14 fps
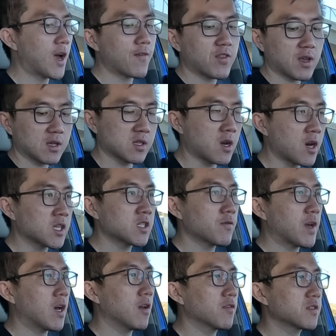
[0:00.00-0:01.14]
have the exhaust
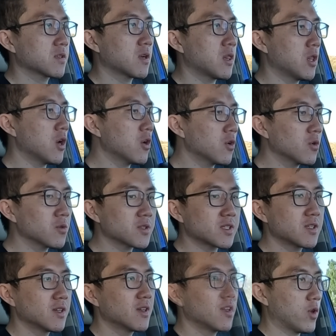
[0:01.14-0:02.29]
valves
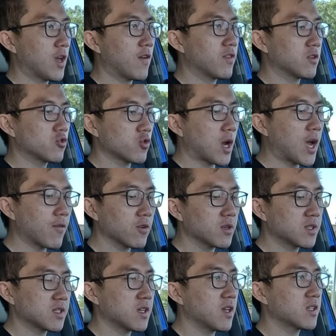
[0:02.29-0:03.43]
closed. We have the driver
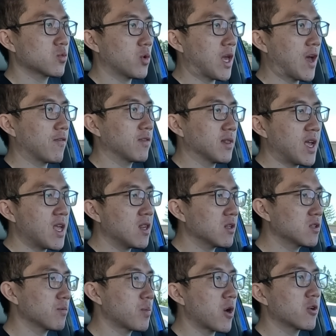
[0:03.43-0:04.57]
assist. We have lane
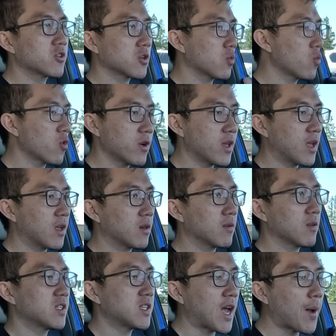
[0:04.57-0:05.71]
departure warning,
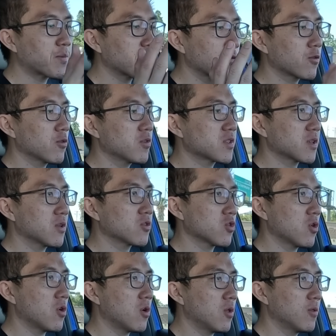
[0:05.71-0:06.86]
adaptive cruise
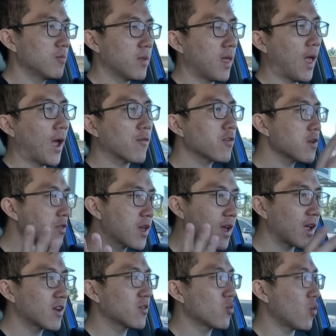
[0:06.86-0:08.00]
control, everything
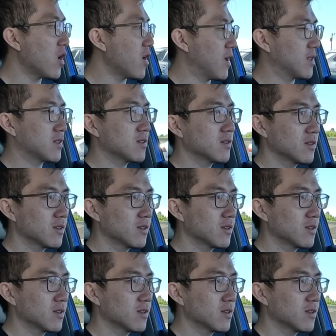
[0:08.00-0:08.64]
I could want.